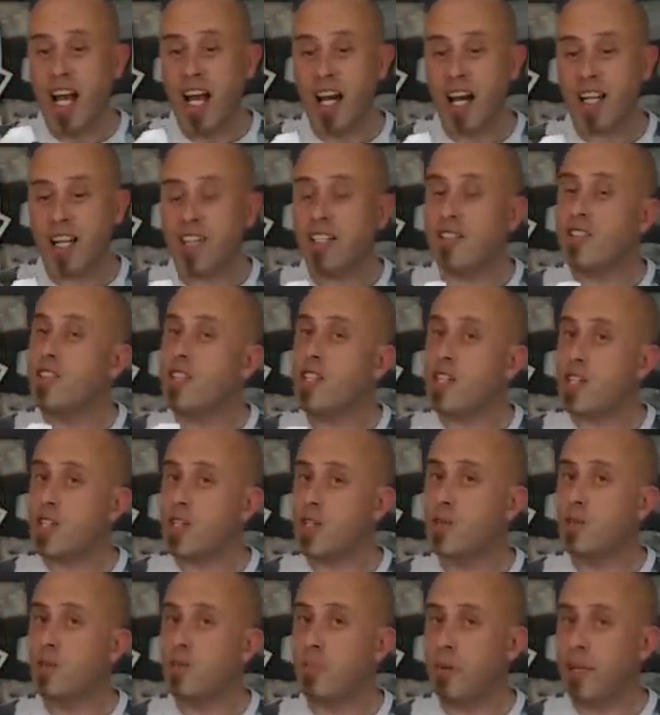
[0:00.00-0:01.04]
an
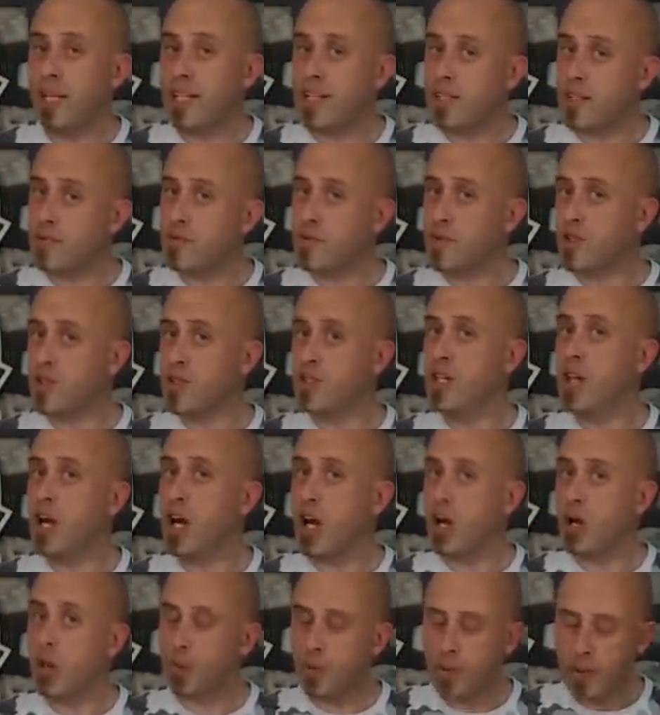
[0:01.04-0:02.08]
additional piece of
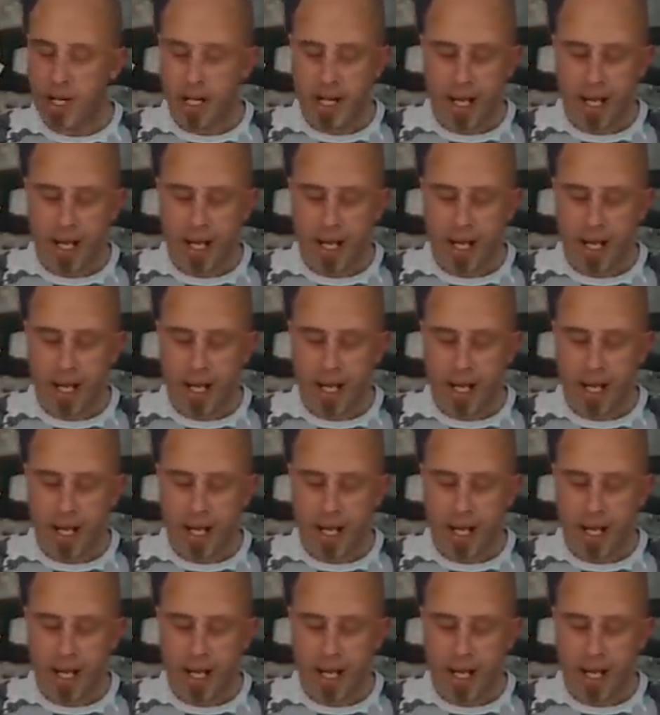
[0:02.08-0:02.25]
snow